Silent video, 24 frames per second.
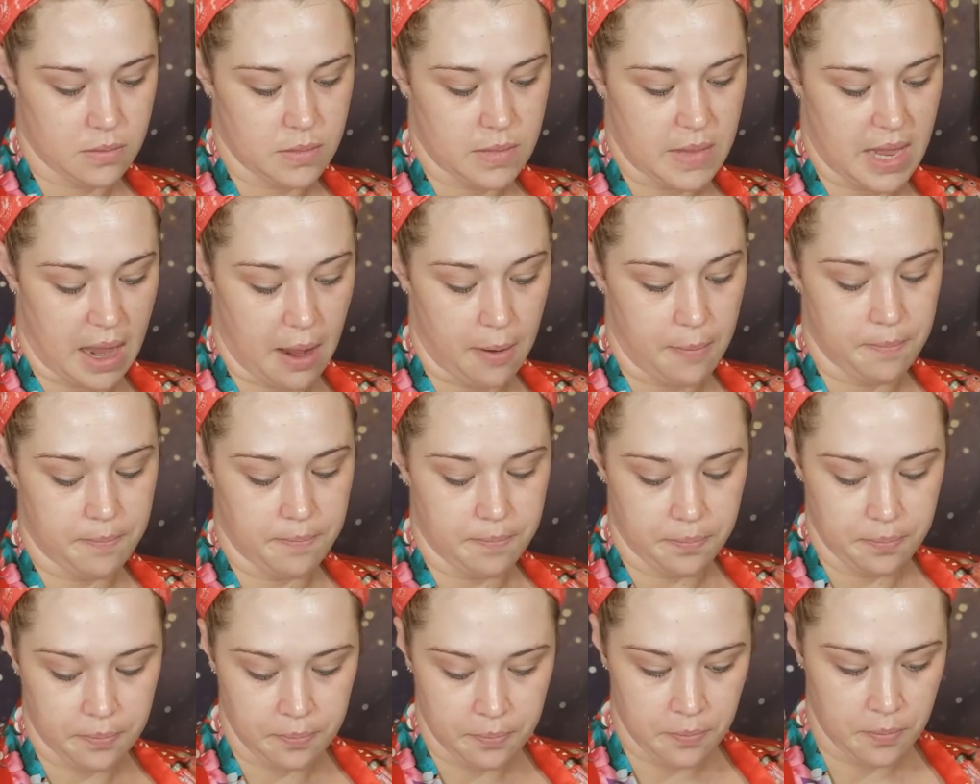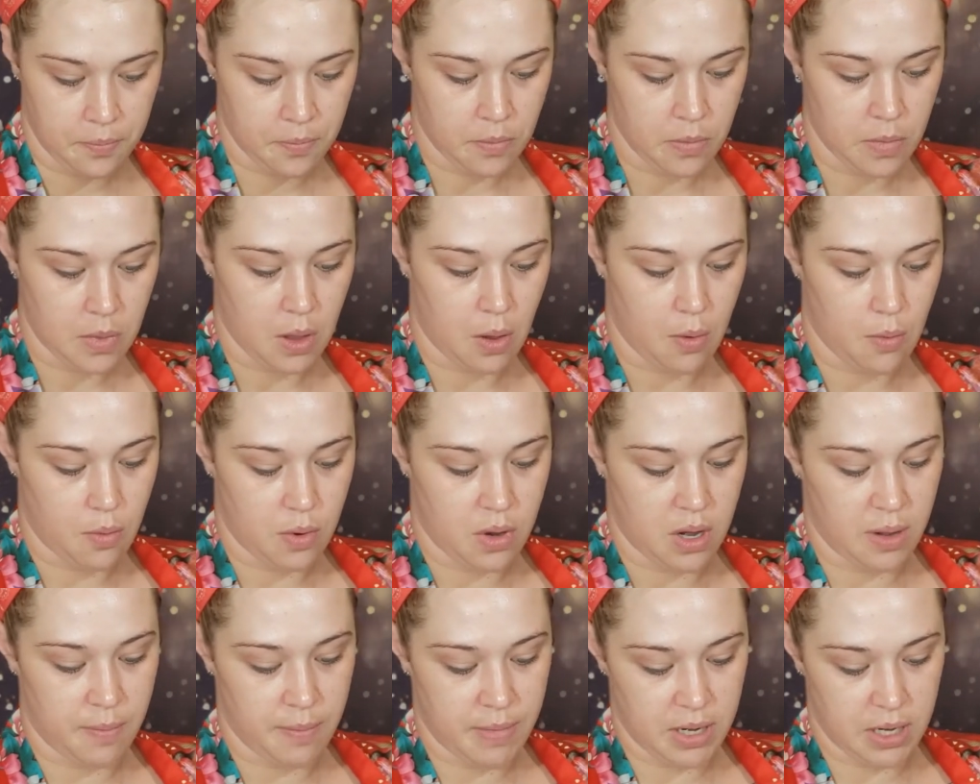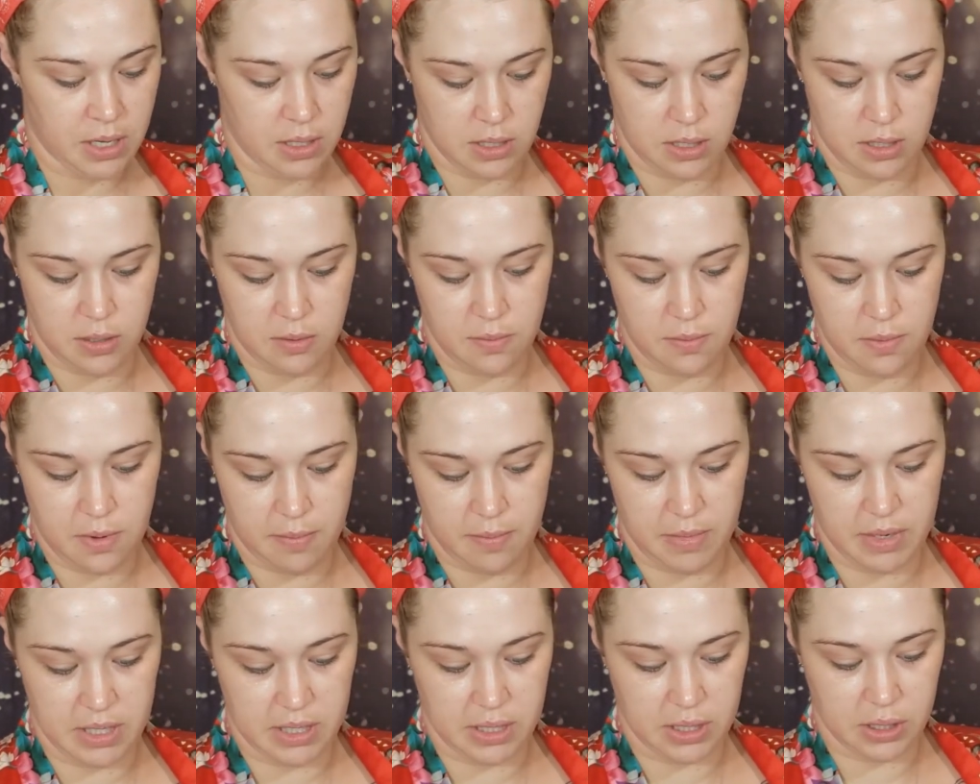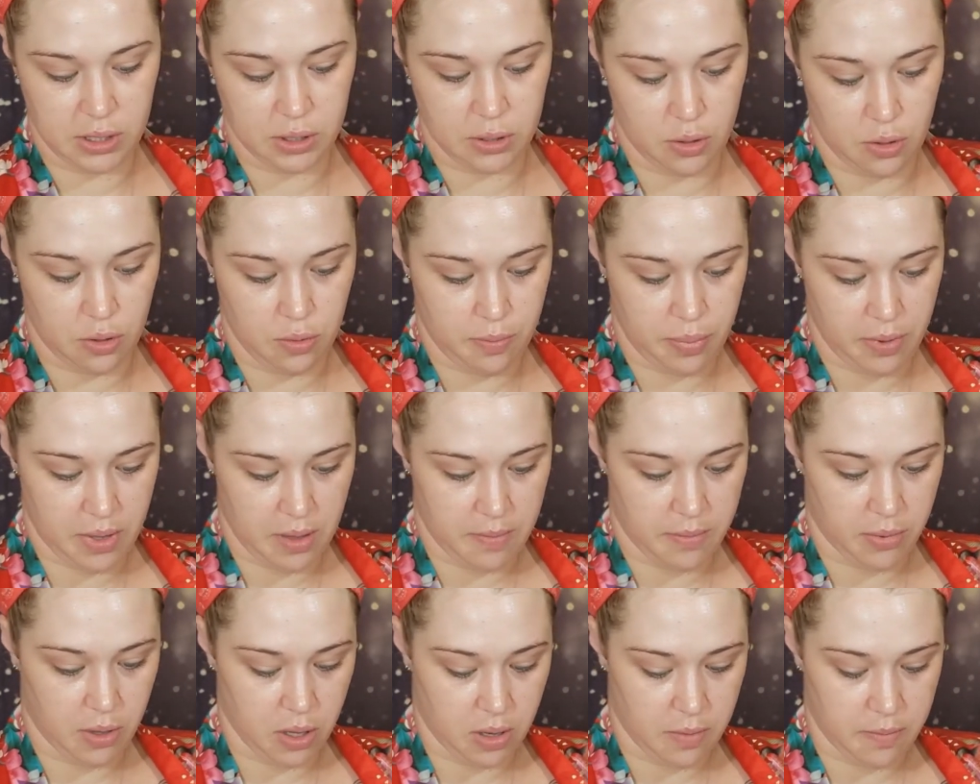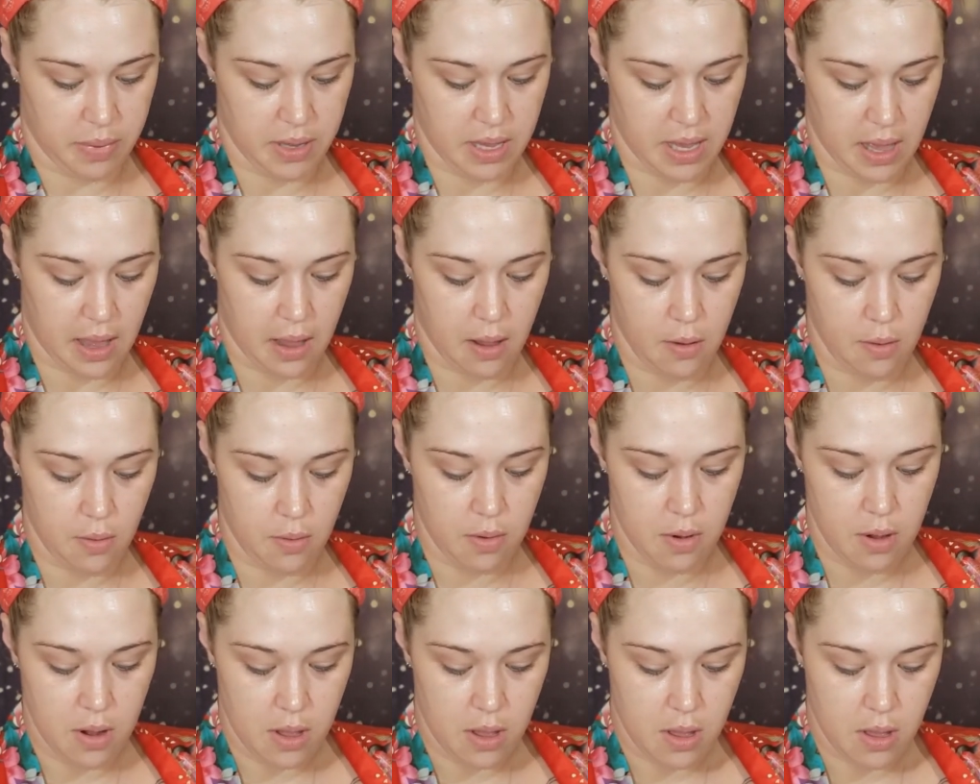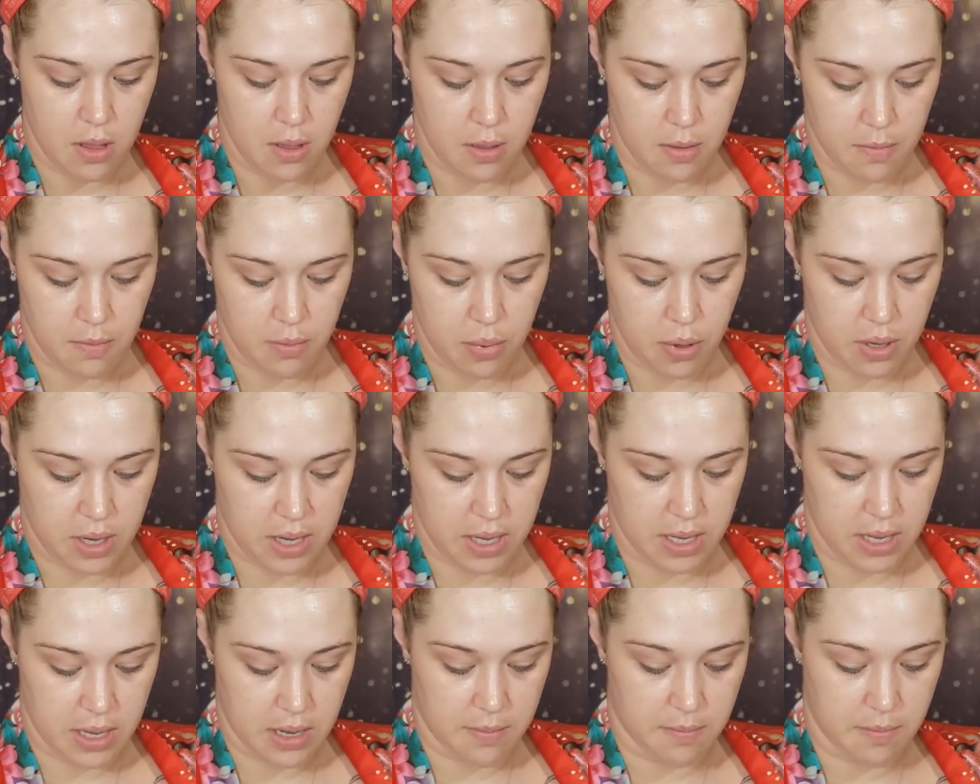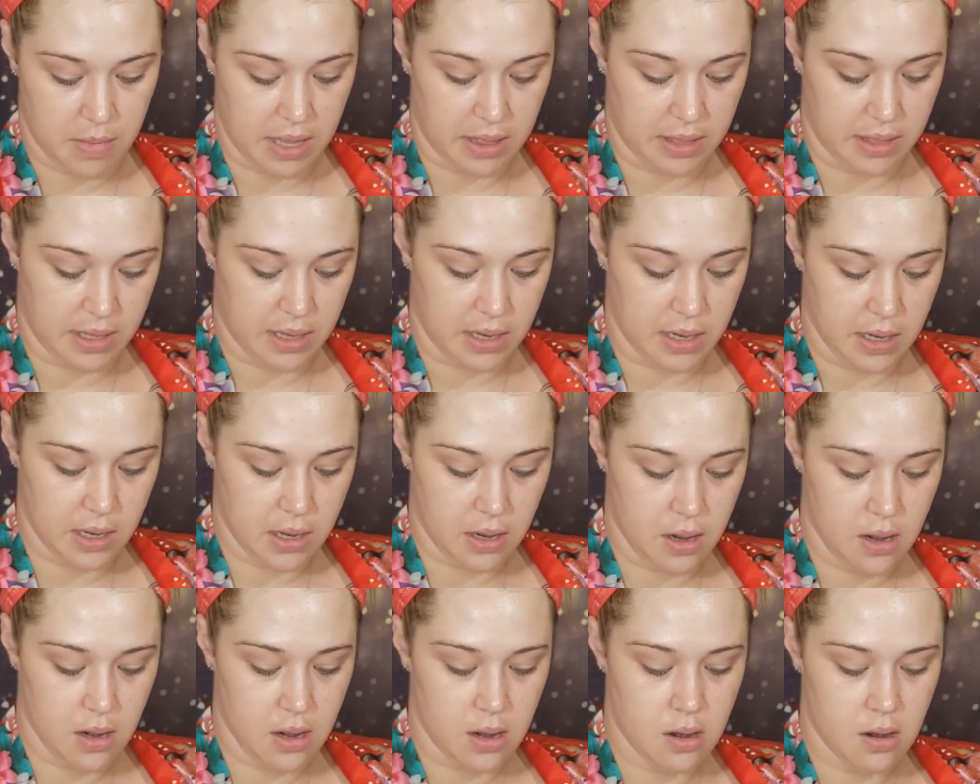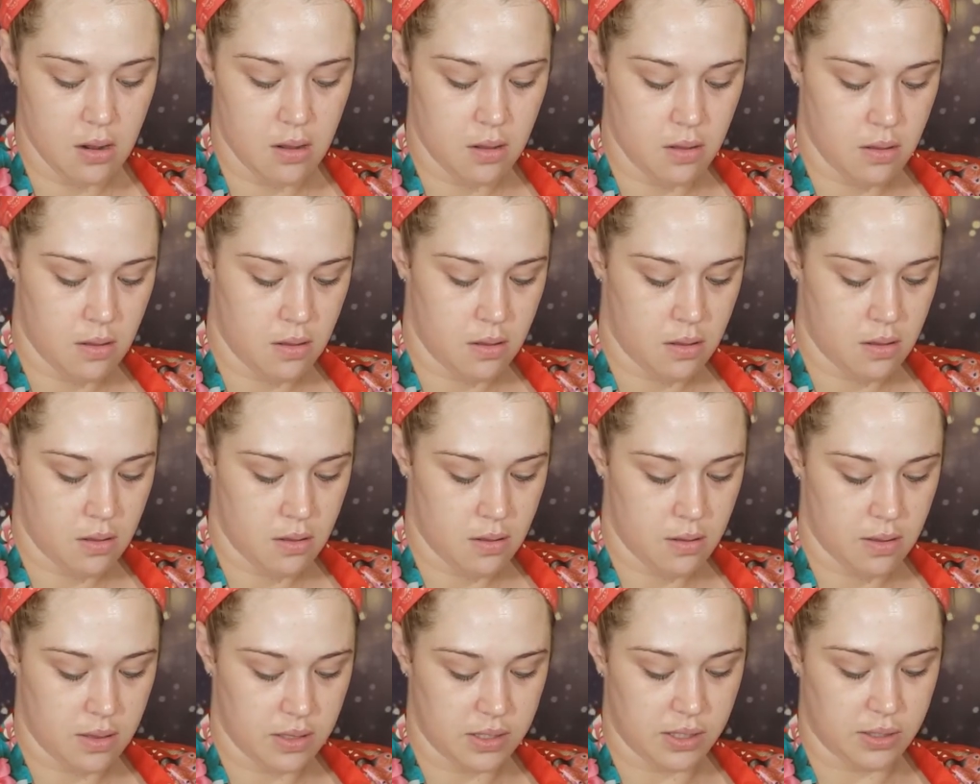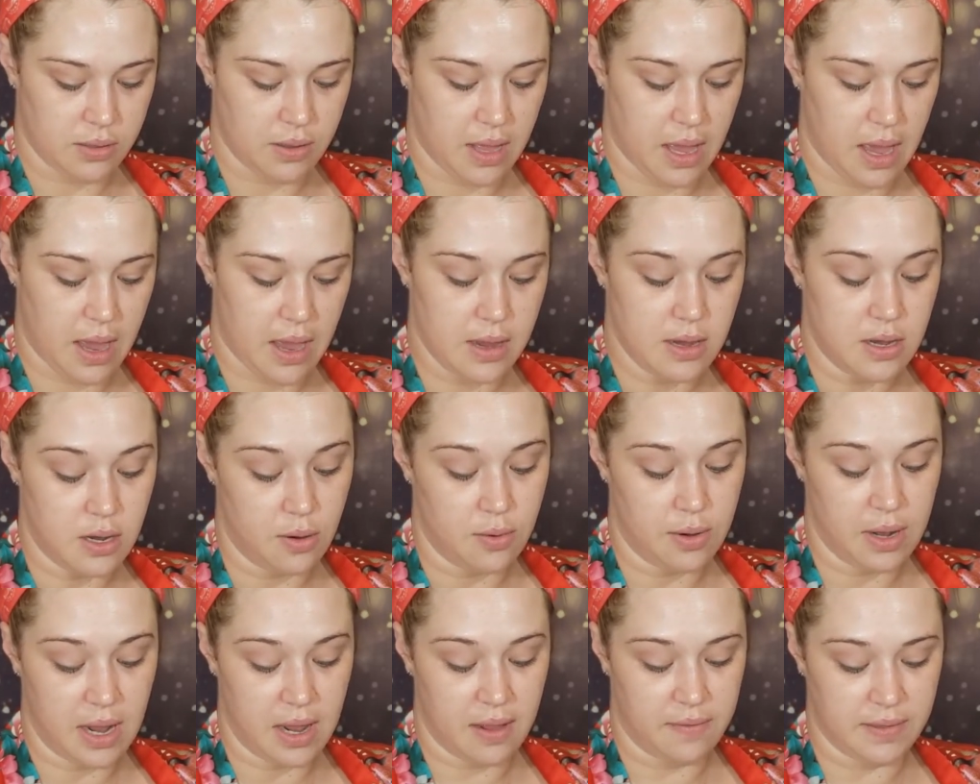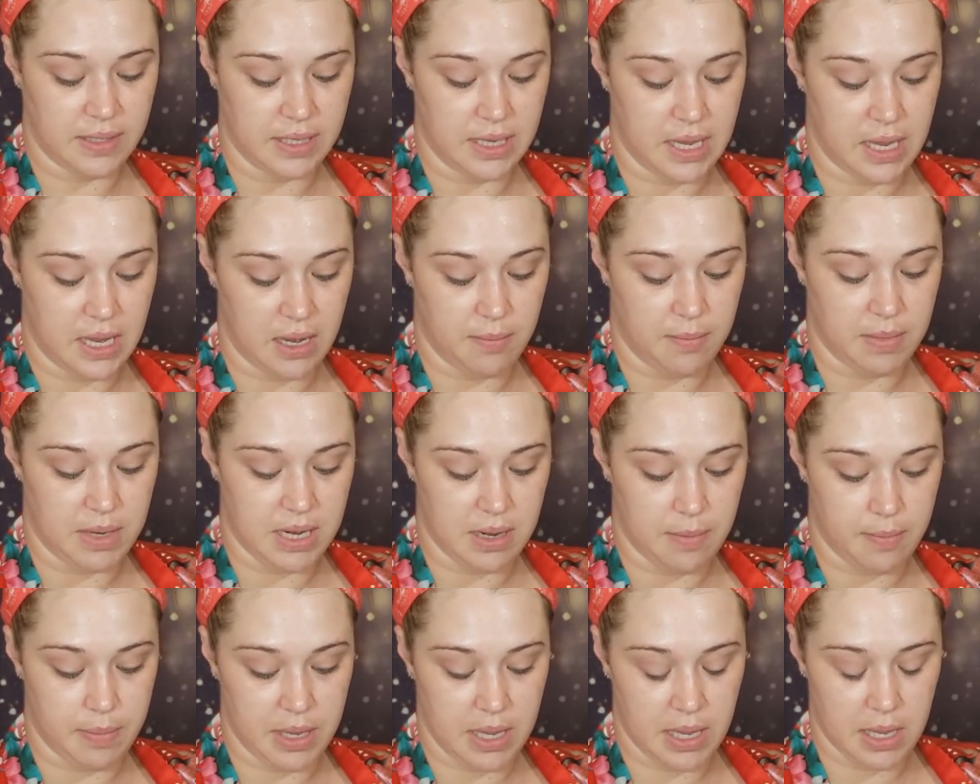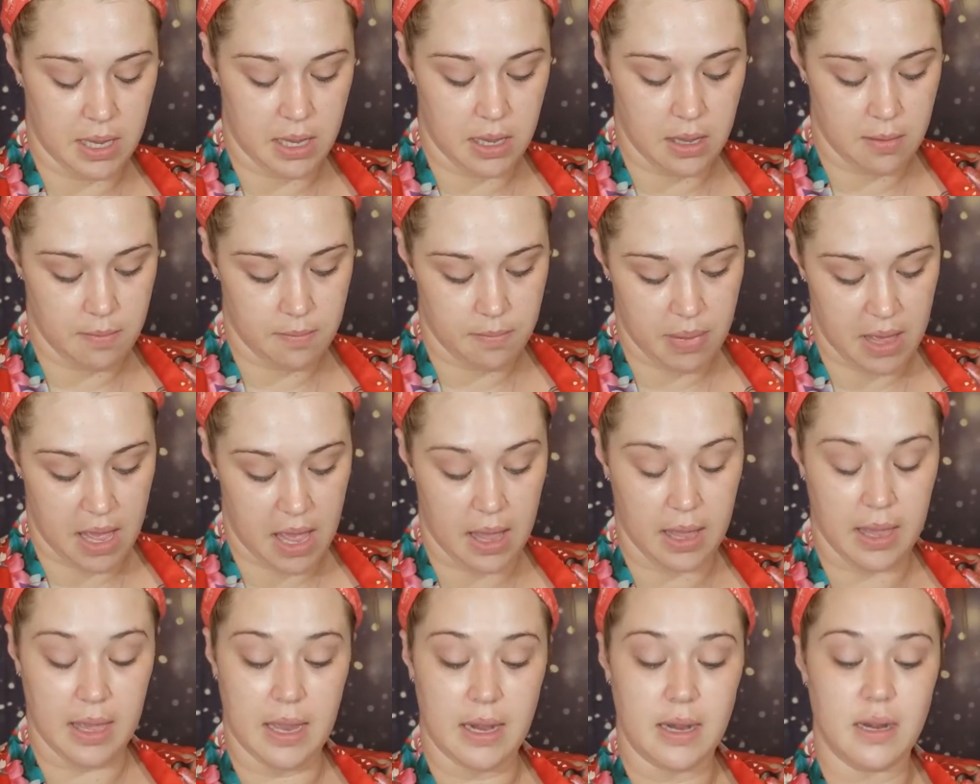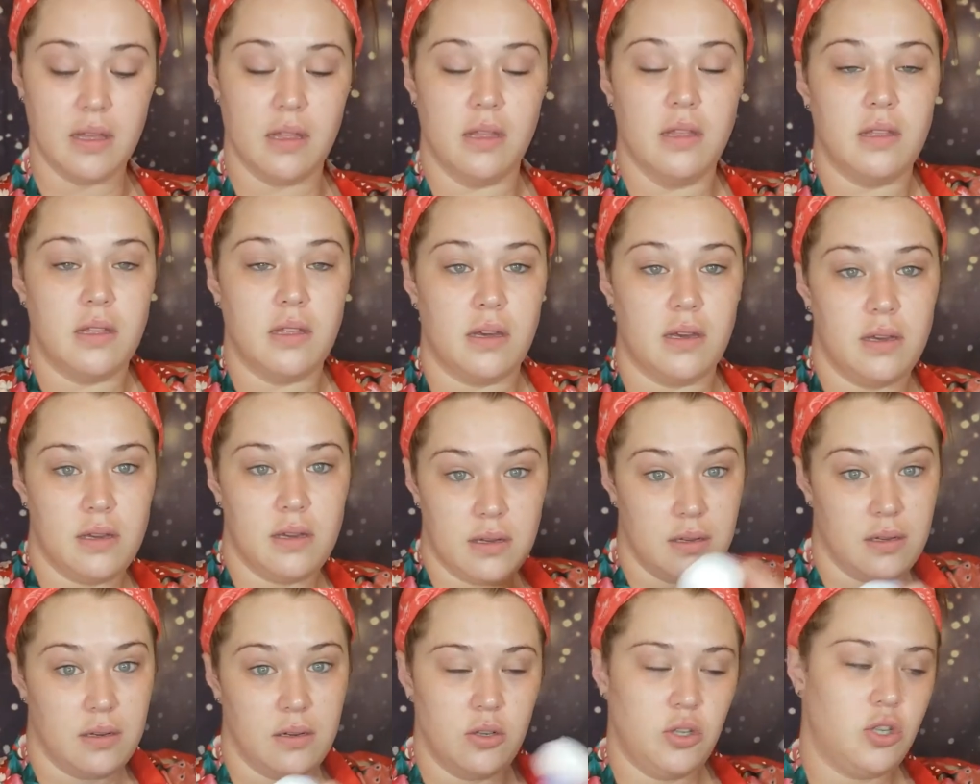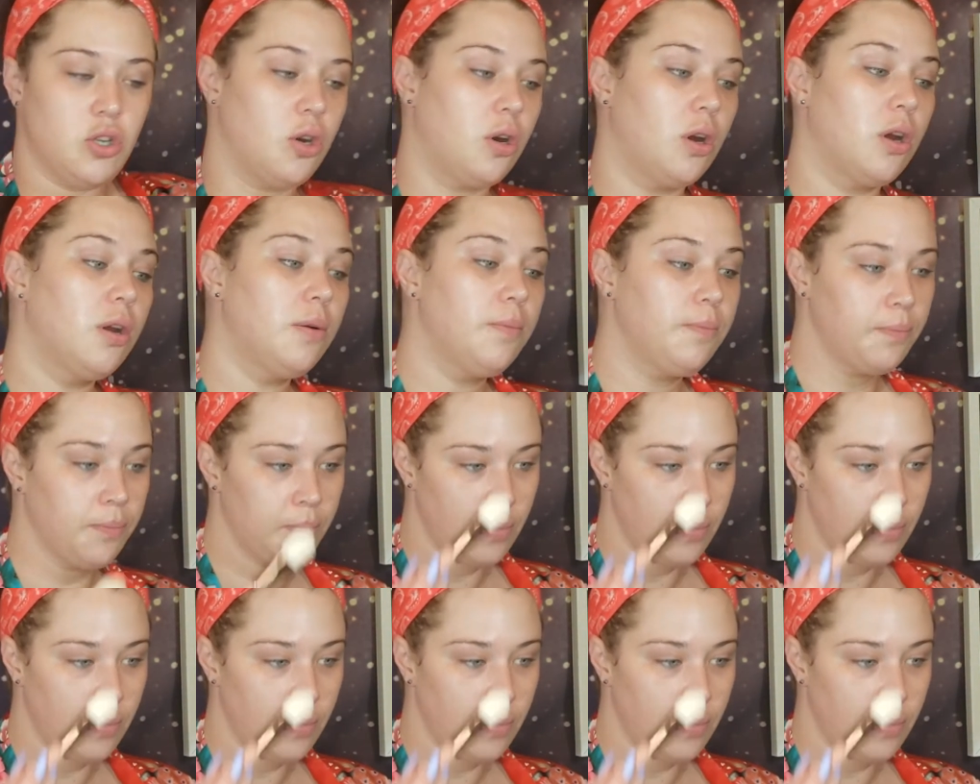Now, what I'm going to do, I'm going to scoop a good bit out, put it in my lid here so that I don't have to keep dipping it back into the jar.